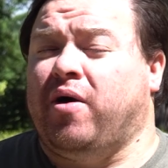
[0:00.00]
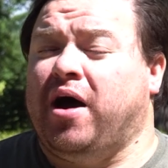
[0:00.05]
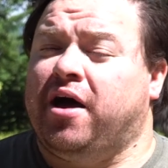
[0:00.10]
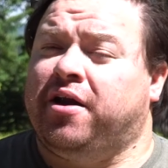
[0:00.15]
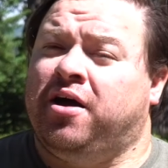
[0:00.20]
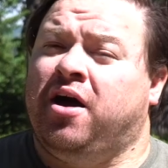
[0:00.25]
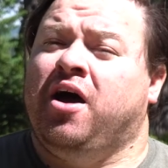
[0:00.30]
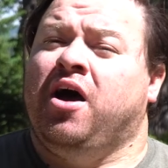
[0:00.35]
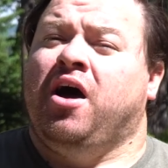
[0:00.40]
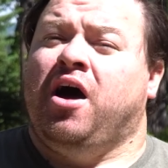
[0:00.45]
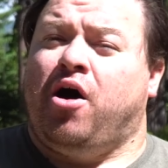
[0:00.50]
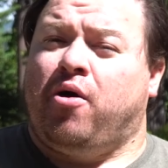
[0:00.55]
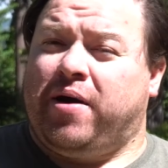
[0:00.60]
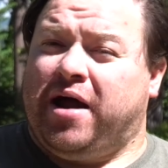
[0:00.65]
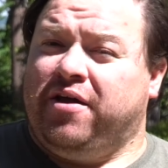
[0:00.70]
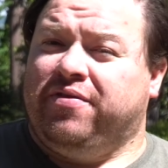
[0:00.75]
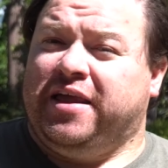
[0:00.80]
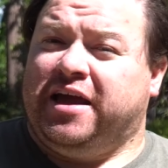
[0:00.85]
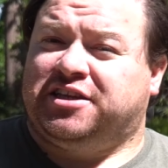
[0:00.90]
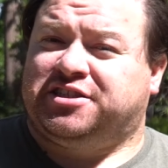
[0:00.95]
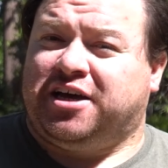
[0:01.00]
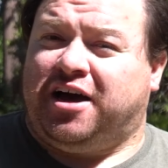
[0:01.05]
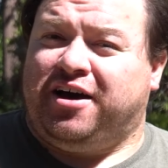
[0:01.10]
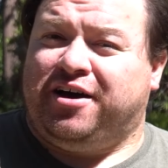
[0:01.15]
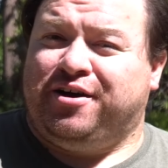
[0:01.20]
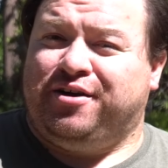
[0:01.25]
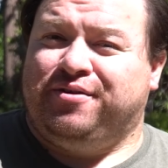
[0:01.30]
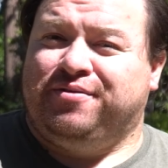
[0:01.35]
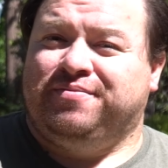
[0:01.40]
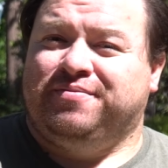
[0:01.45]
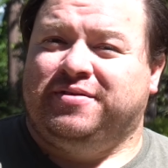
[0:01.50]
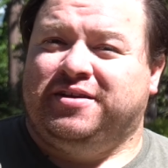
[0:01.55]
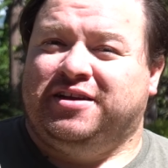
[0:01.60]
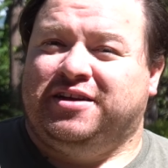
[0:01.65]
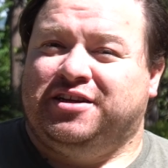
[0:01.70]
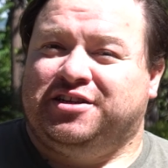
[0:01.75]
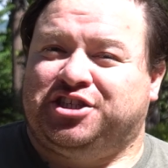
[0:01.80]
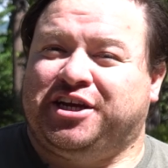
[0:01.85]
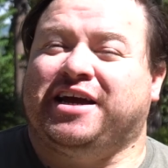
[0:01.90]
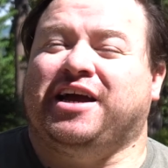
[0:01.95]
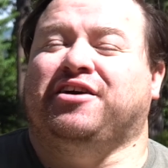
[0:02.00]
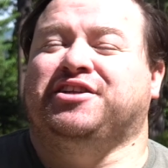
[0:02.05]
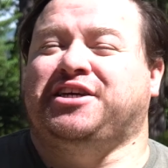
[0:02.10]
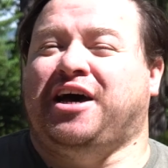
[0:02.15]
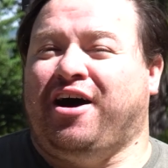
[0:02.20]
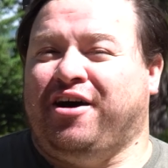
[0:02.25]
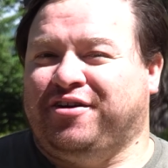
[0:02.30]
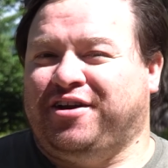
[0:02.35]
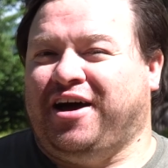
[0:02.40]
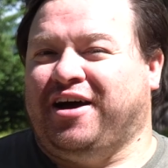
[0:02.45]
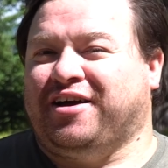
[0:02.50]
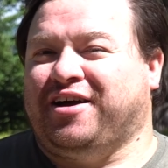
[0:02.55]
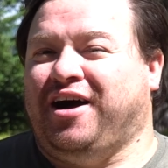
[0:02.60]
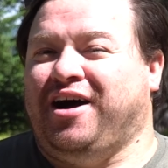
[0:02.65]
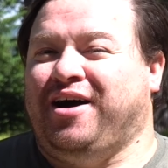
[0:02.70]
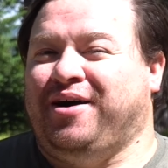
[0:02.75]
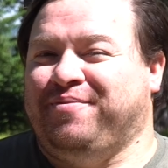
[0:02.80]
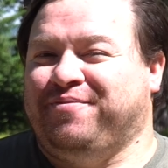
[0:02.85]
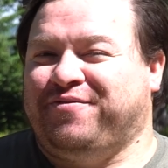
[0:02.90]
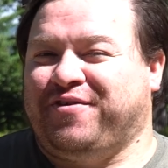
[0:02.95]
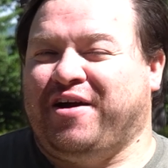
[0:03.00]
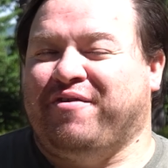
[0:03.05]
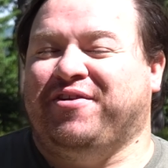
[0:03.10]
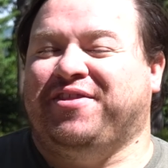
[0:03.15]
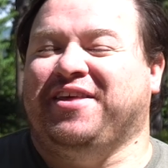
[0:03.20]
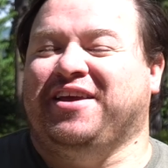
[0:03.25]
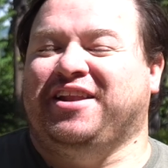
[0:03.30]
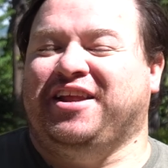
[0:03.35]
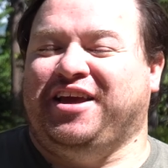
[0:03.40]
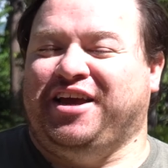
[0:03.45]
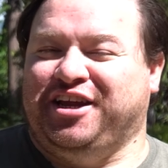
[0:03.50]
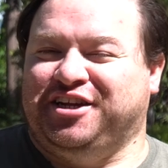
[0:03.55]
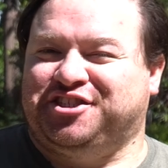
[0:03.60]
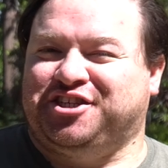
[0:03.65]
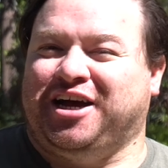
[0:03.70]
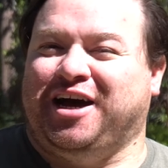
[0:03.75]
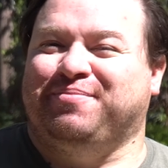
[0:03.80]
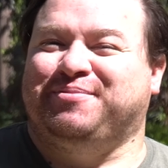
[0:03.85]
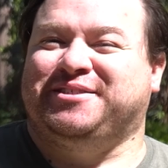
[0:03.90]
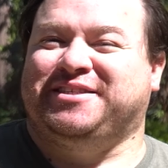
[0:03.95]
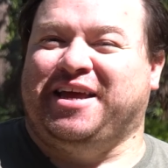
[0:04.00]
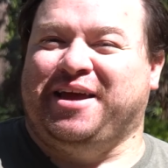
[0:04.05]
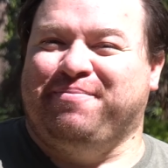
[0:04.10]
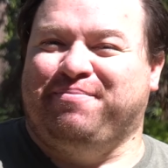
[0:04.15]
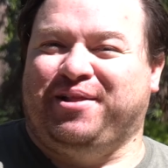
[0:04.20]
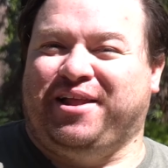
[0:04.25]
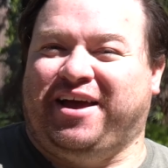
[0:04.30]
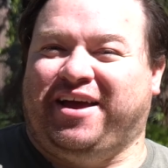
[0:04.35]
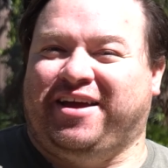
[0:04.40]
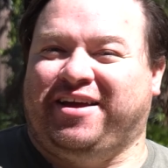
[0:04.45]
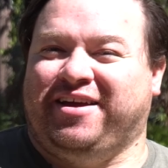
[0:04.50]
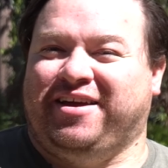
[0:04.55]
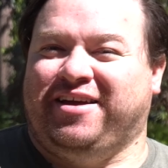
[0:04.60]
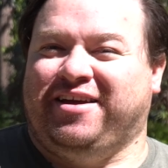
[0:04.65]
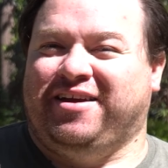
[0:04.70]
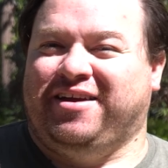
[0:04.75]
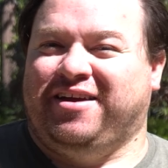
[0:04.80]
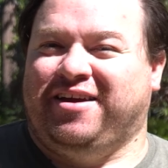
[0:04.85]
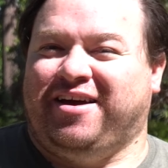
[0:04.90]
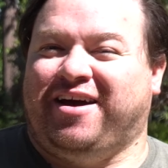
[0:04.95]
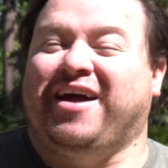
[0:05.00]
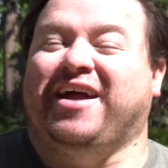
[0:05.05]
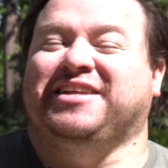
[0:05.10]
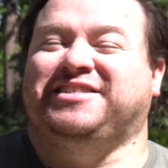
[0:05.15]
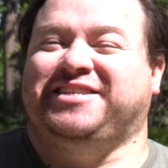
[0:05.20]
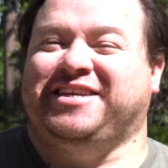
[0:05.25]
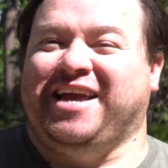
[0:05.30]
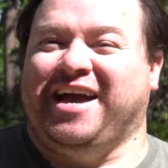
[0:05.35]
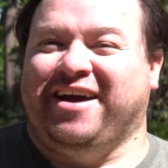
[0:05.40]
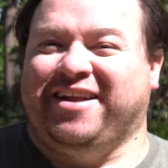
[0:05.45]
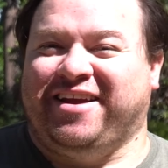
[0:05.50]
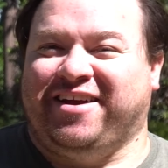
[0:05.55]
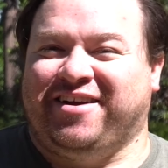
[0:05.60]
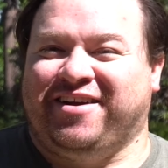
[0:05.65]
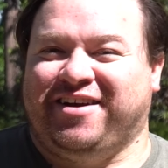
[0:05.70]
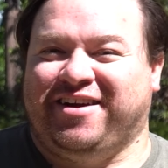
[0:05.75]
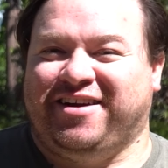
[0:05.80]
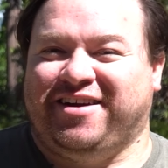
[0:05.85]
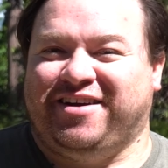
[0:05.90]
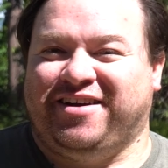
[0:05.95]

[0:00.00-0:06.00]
on around Lake Tahoe, check out Tahoe.com for everything to eat, shop, stay, and play. All right, see you out here.